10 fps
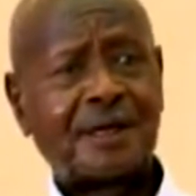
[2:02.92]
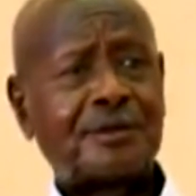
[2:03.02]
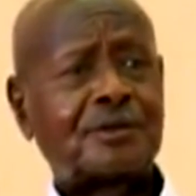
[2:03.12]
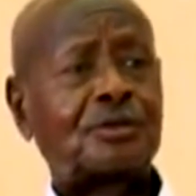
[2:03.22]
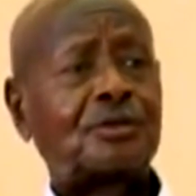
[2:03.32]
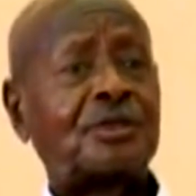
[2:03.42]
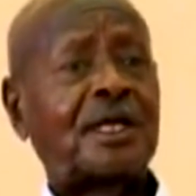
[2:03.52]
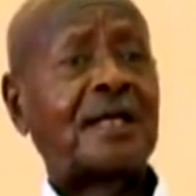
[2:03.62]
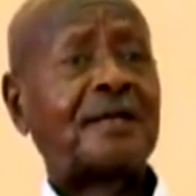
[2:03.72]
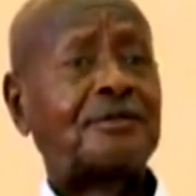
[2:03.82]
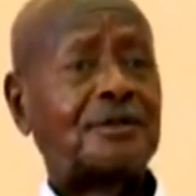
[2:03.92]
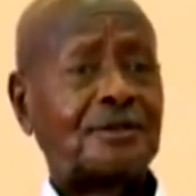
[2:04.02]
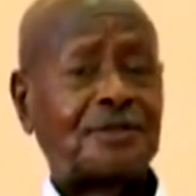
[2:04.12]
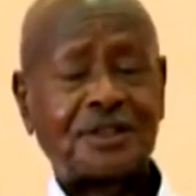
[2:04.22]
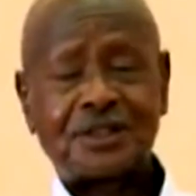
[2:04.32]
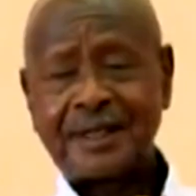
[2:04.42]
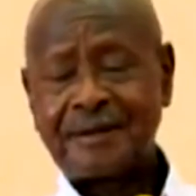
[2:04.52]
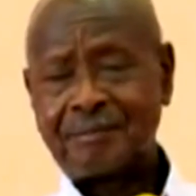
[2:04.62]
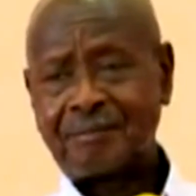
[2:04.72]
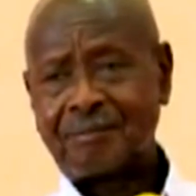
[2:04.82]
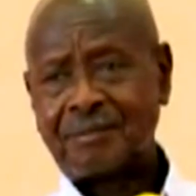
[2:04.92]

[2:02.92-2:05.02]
when I went to Ntare for the first time.